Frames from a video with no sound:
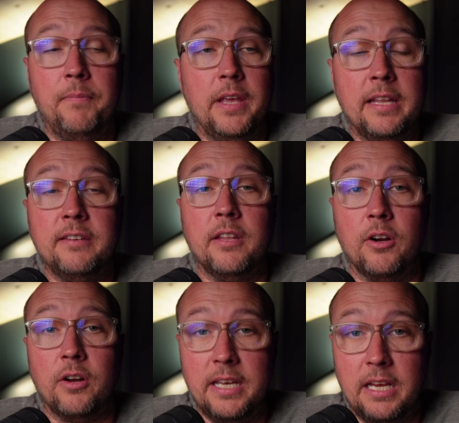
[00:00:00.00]
Is
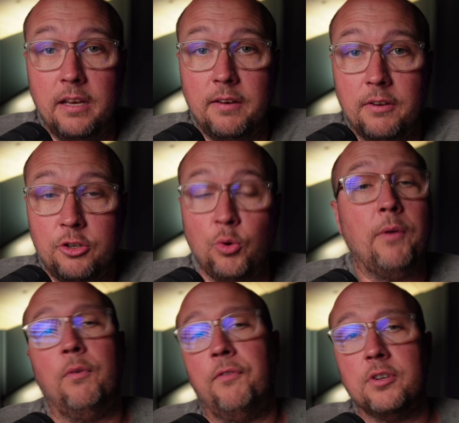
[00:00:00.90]
there a need?
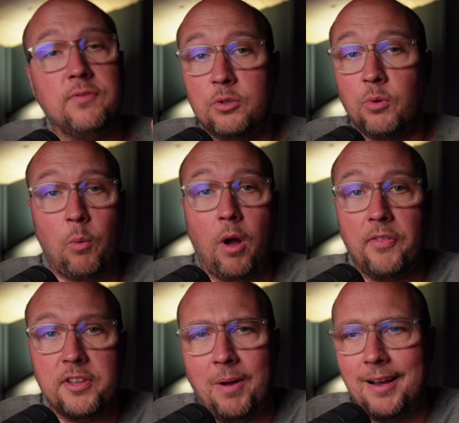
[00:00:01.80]
Well, first of all, do I
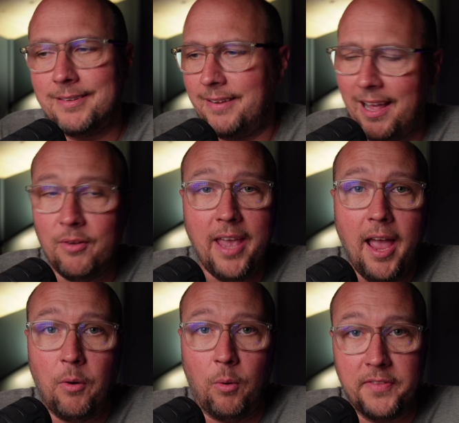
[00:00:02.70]
want this box? Hell
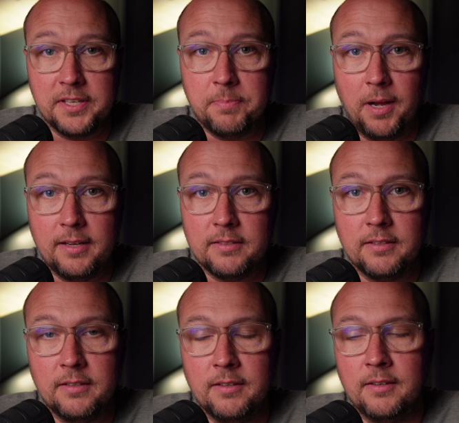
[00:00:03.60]
yeah, I want this box.
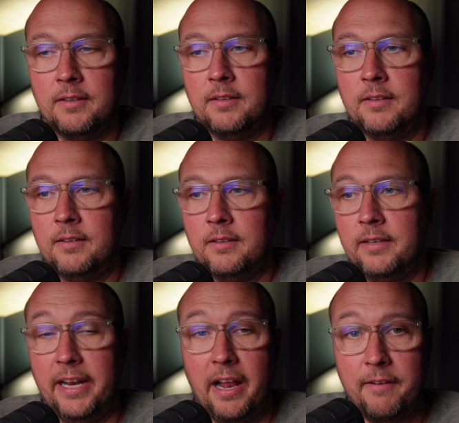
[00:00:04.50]

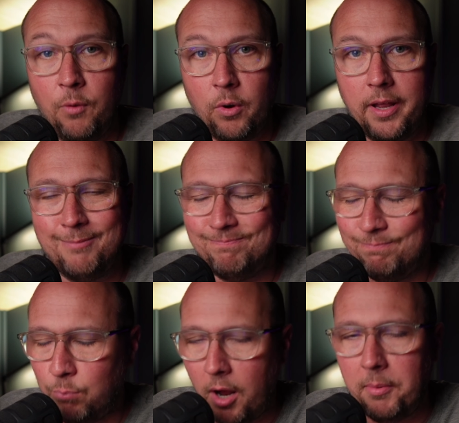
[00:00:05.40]
Can I afford it?
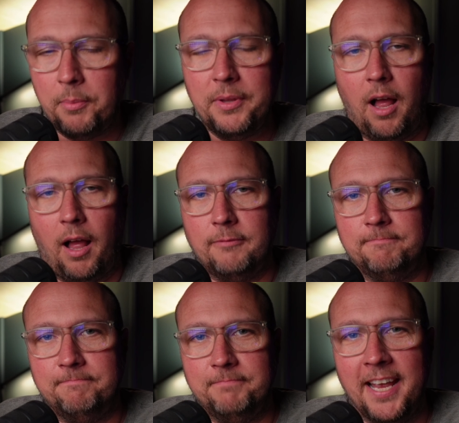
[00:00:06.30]
Probably not.
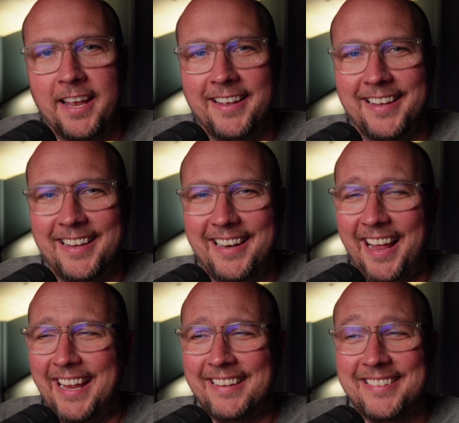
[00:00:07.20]
And
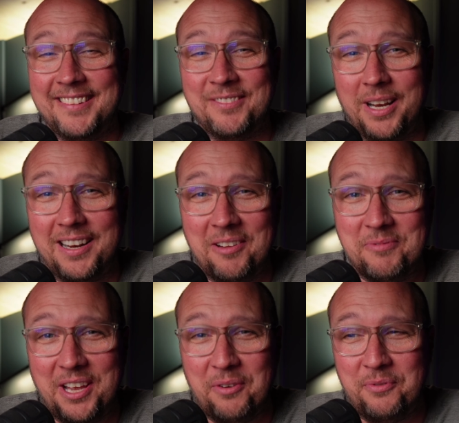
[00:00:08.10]
I guess that's what it
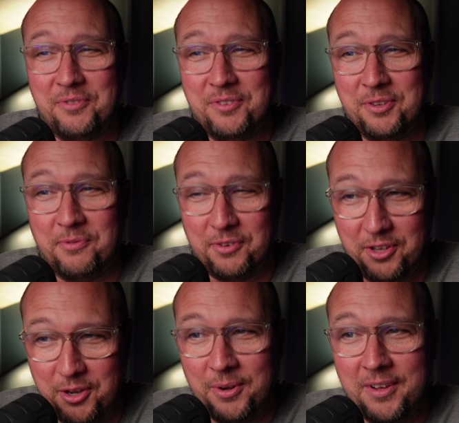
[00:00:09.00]
comes down to for
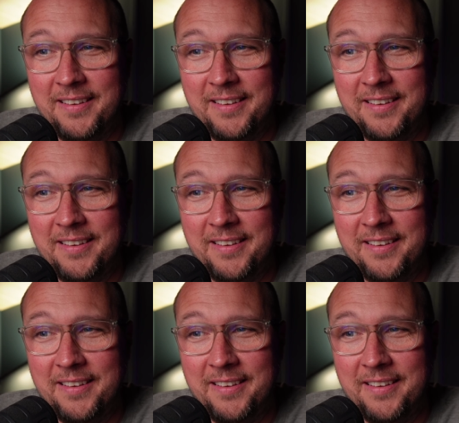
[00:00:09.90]
you